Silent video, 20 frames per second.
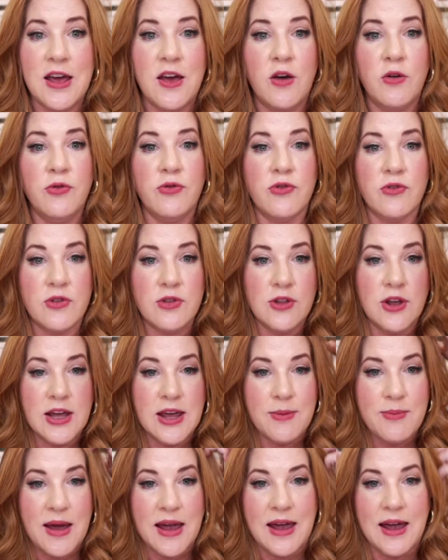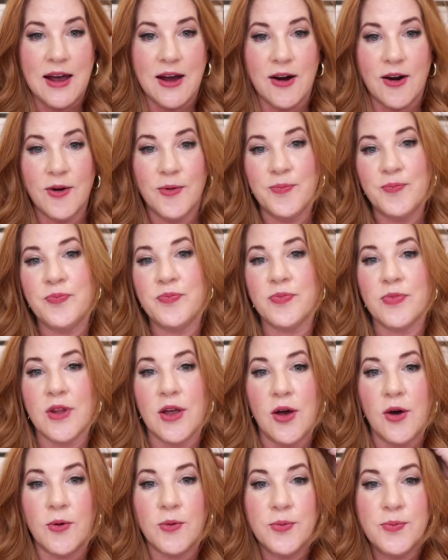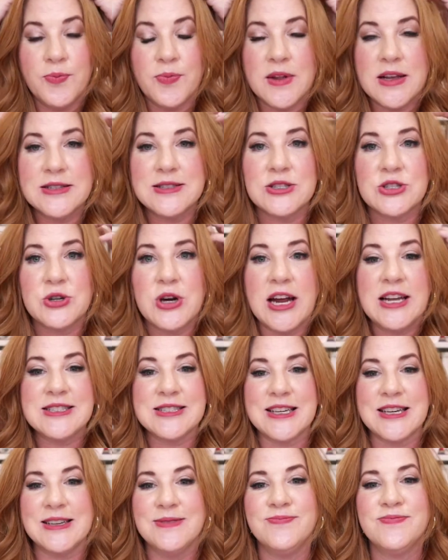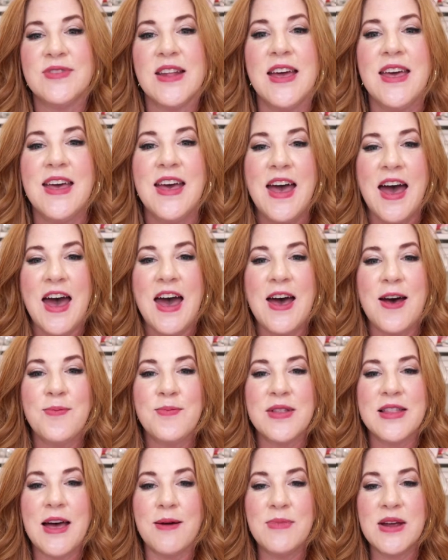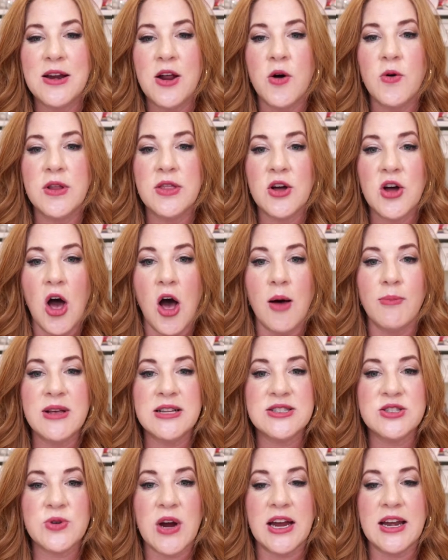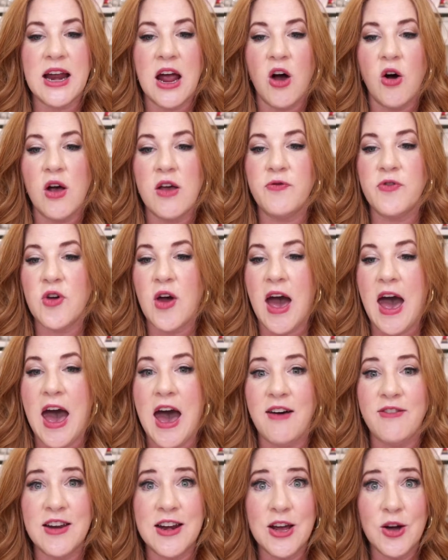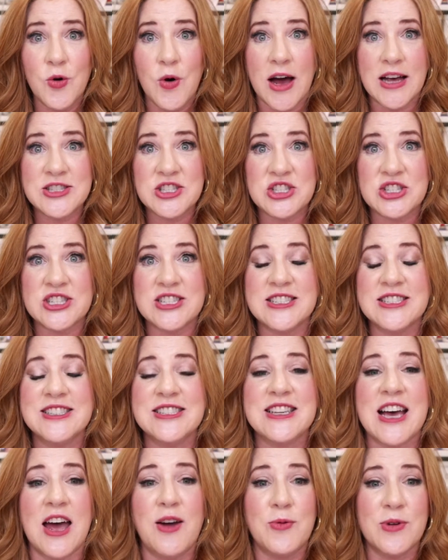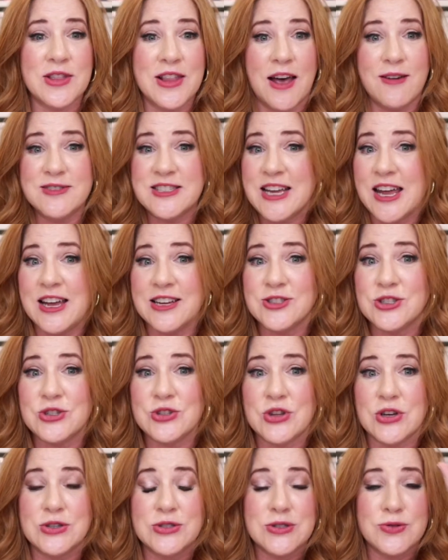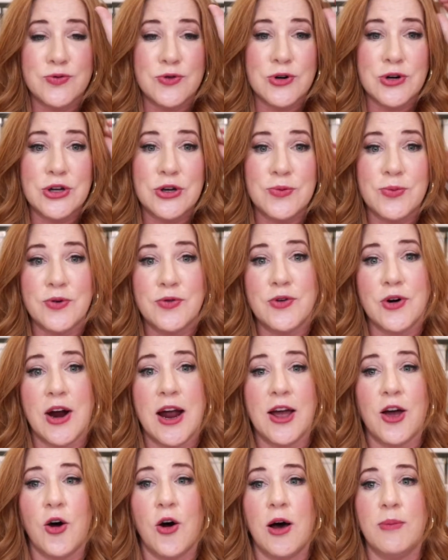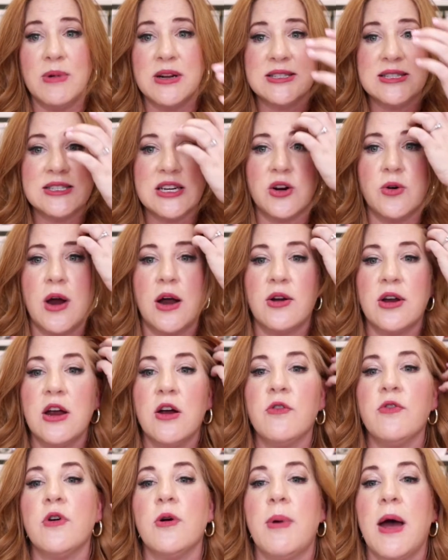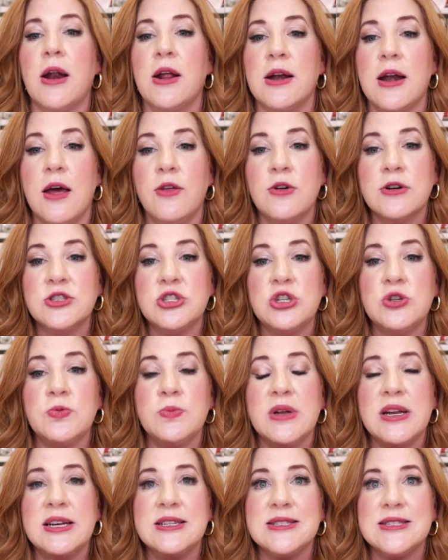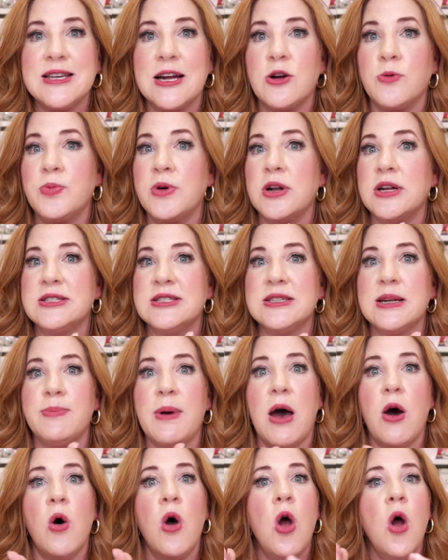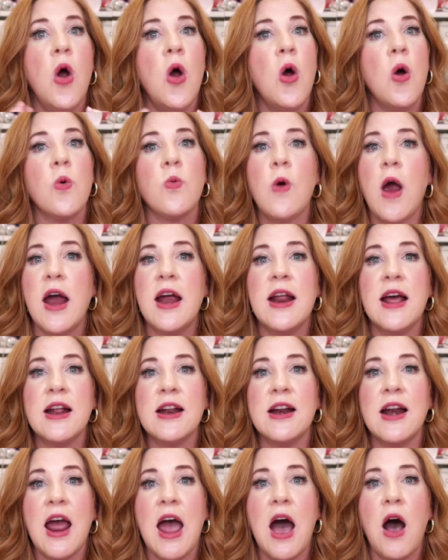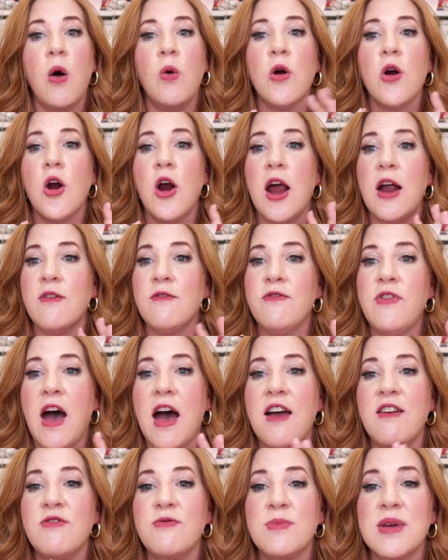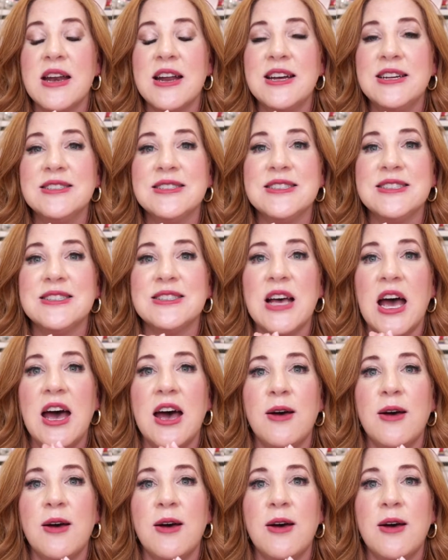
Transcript: if, look at my hair. Oh, it's crazy. Let me know in the comments right now if you have any questions. I would love to answer those for you before I go. I'm going to stick around here for about another 2 minutes. That'll put us at about right at an hour and 5 minutes,